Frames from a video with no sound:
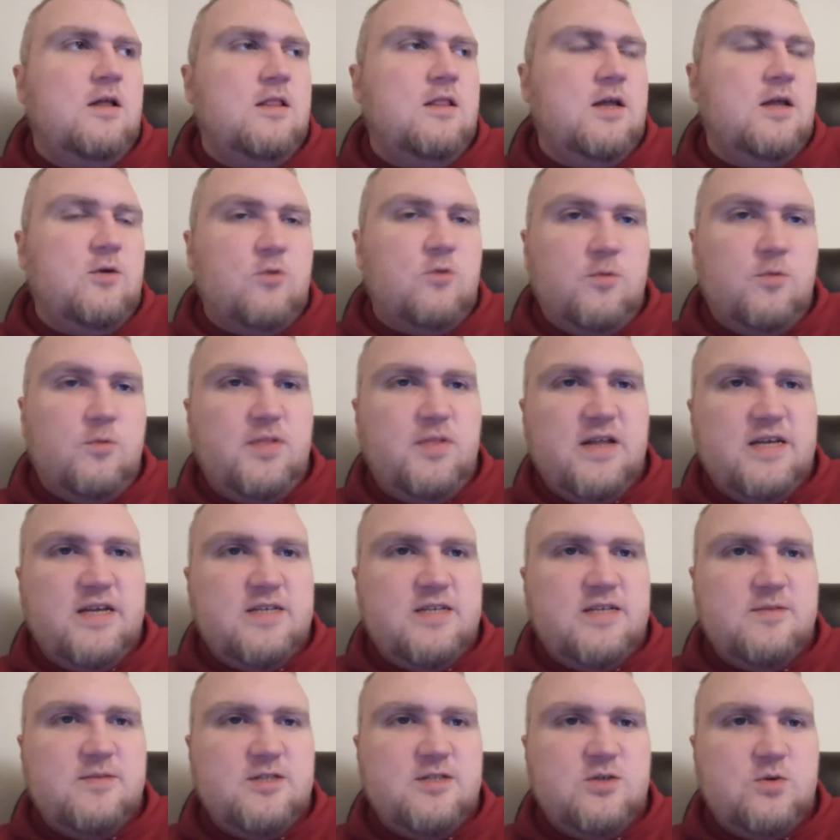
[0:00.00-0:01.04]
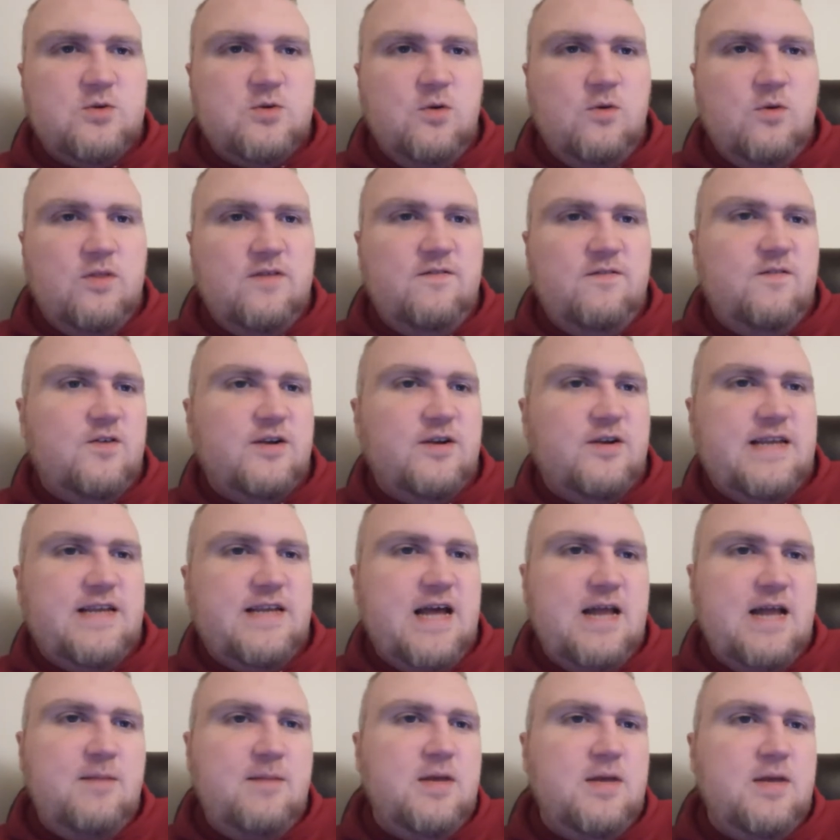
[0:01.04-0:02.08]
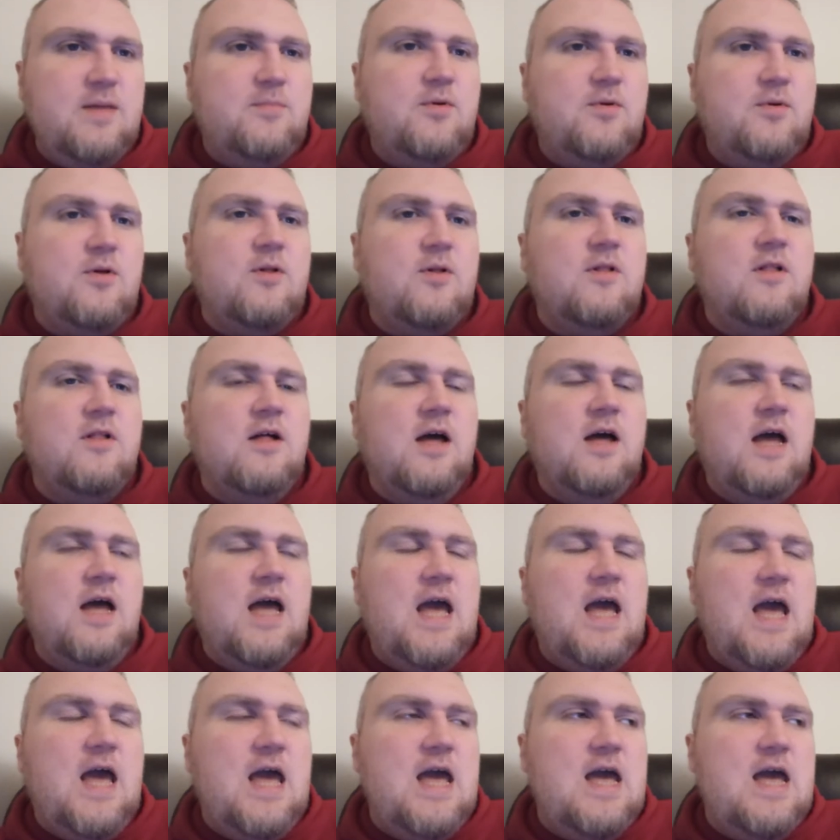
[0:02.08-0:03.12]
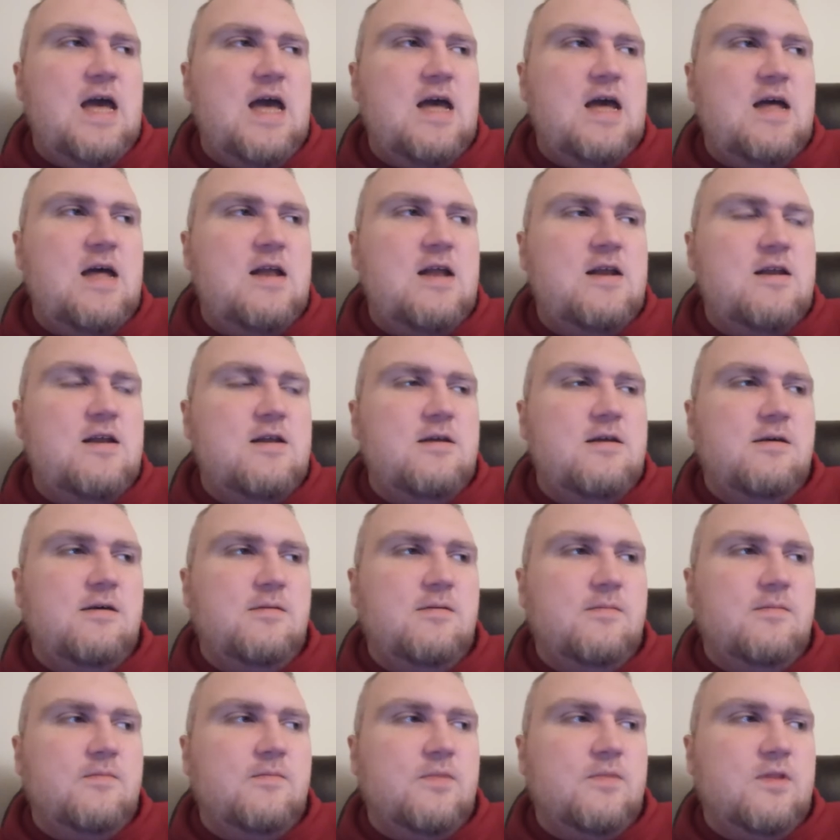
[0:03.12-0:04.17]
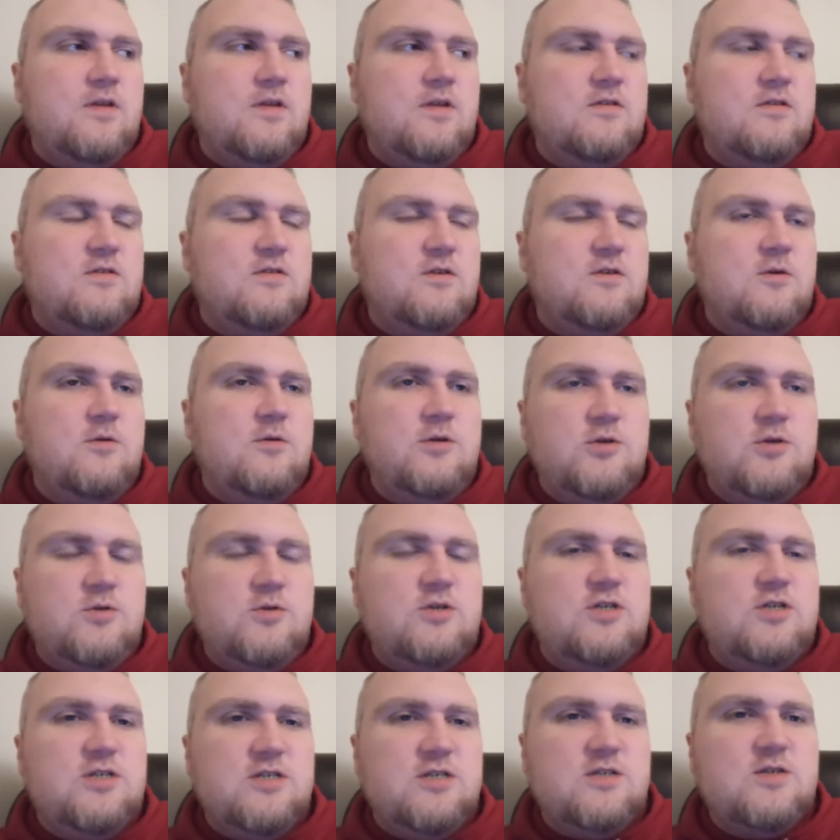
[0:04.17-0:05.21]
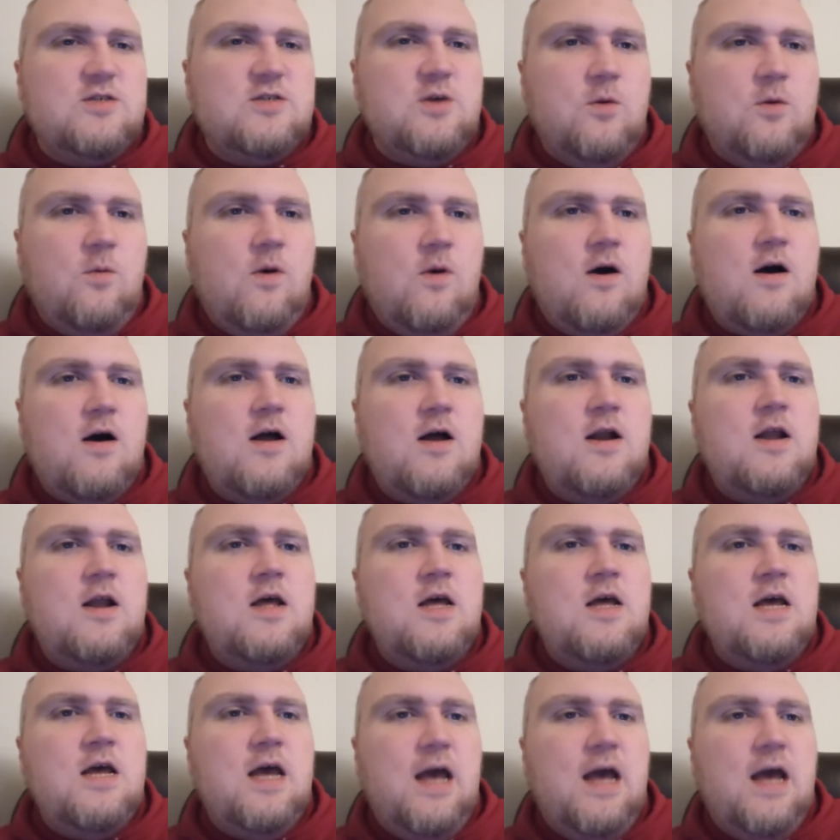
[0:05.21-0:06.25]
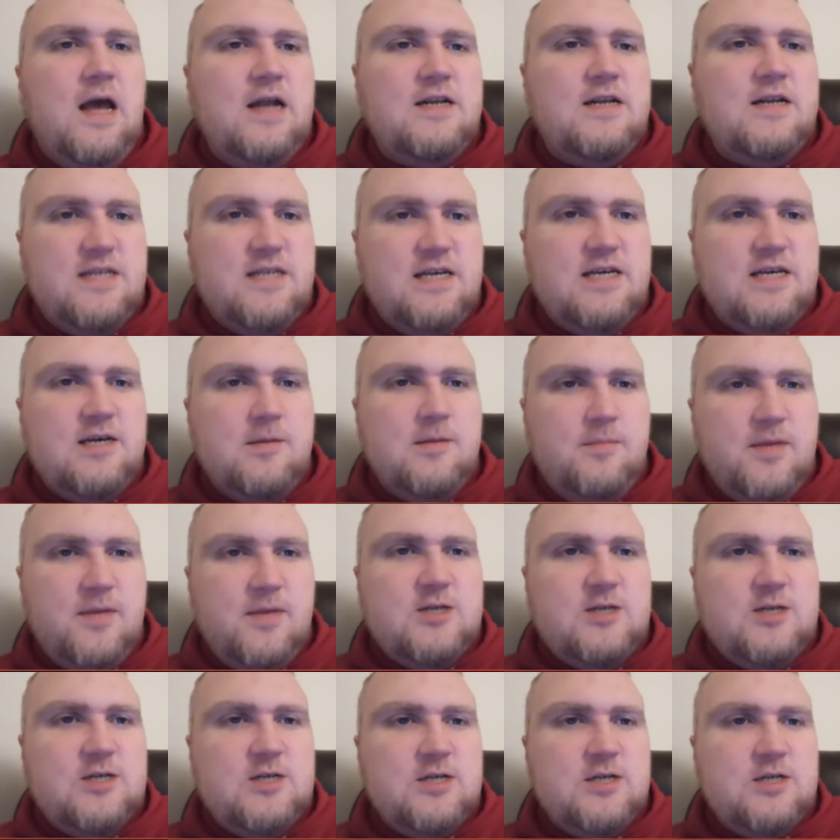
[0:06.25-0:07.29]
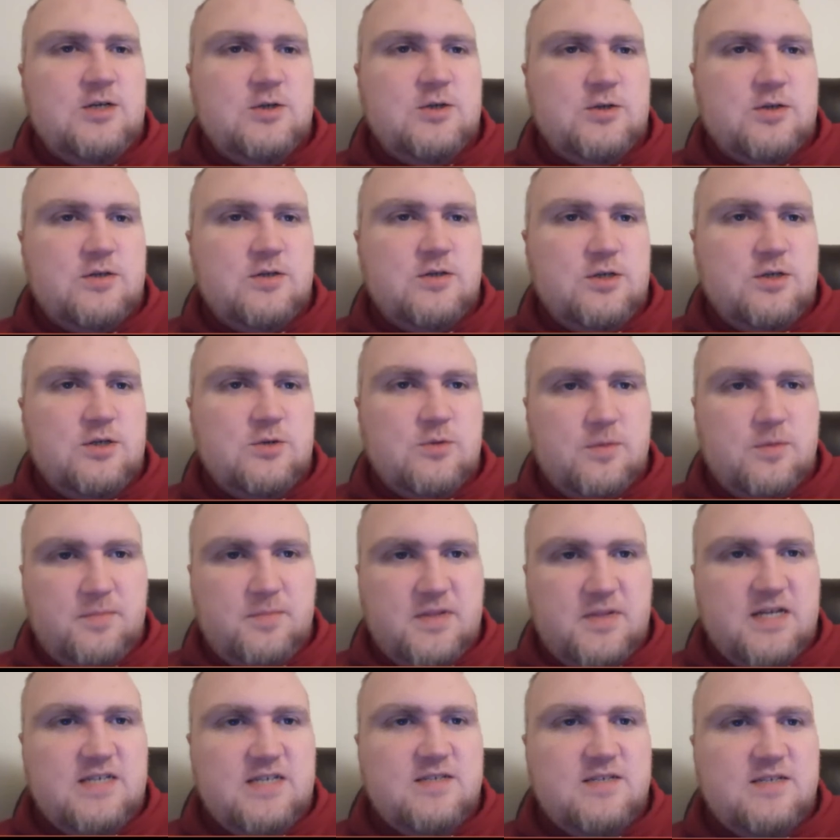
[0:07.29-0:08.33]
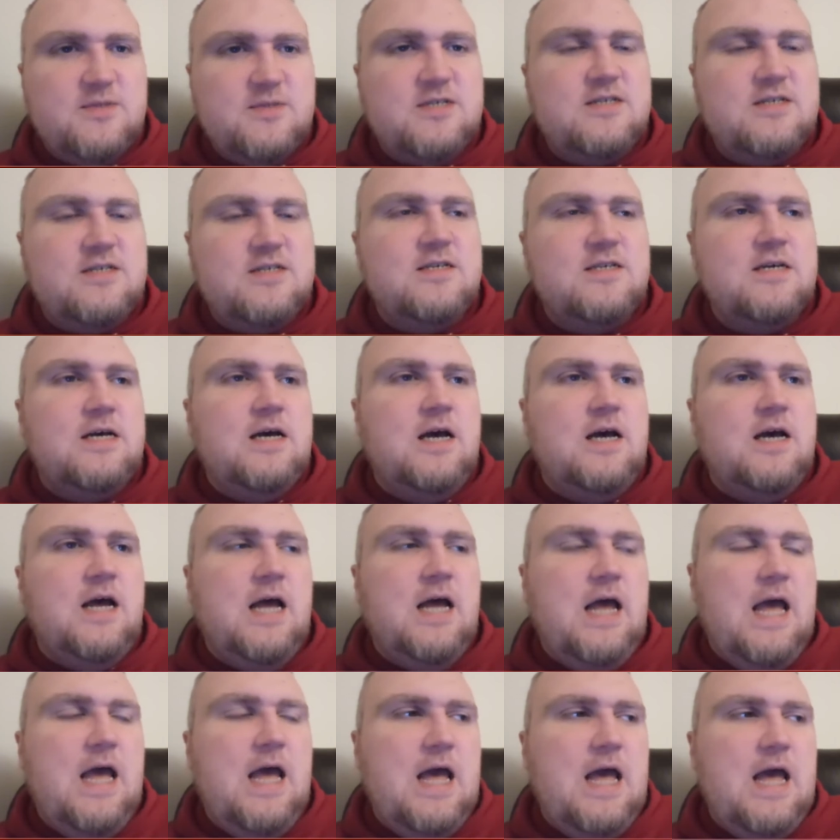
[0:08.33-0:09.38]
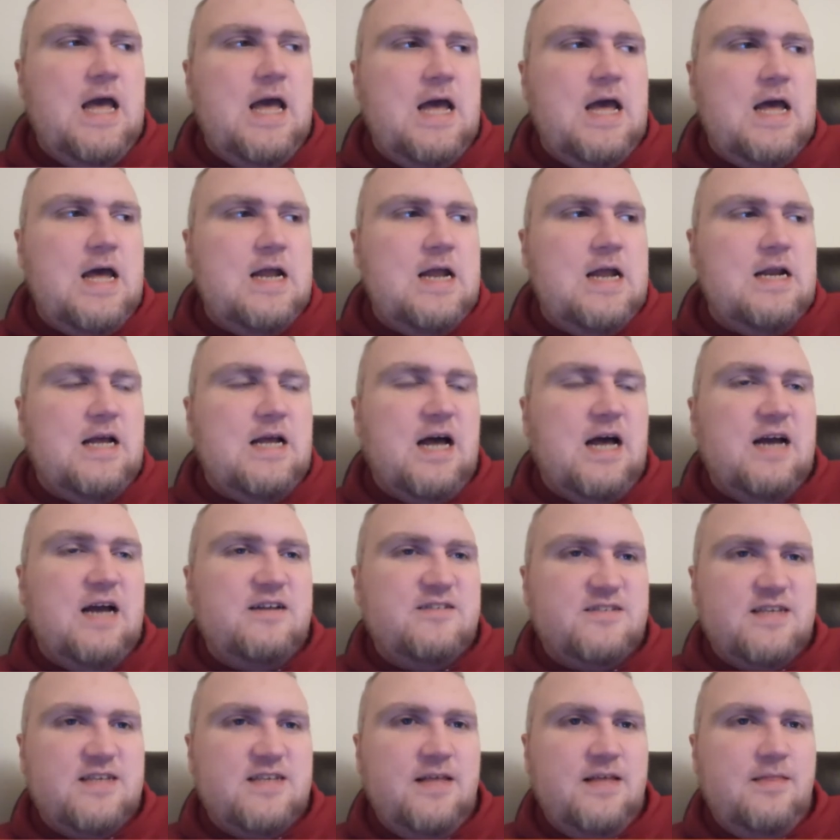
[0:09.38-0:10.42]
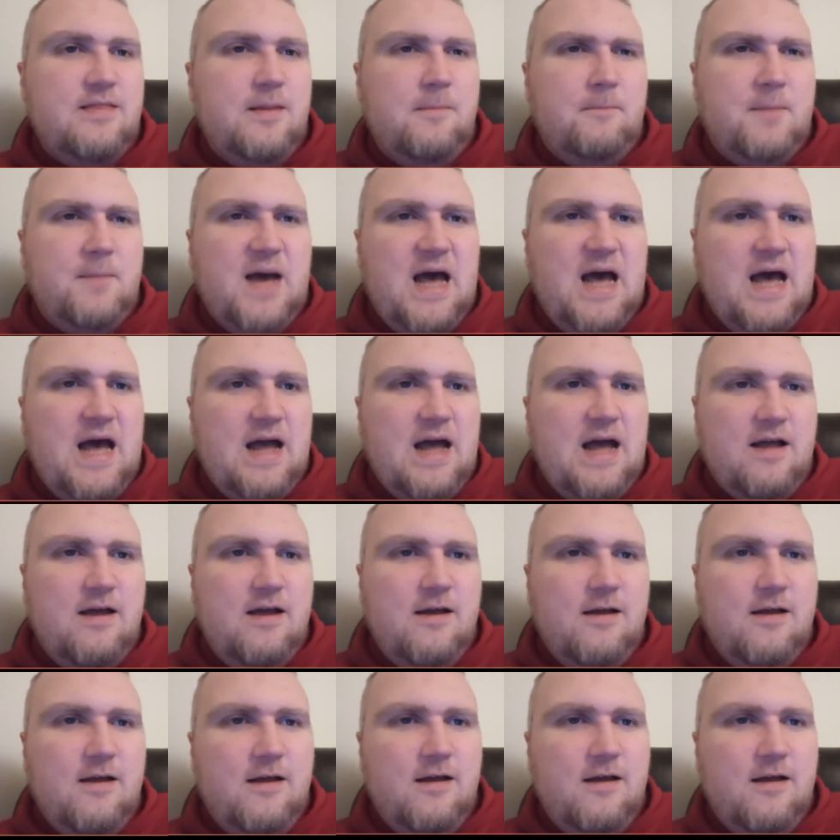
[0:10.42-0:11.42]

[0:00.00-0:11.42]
like replacements are only for dead people and so you should just go on and decommission your your replacement and kind of send them back.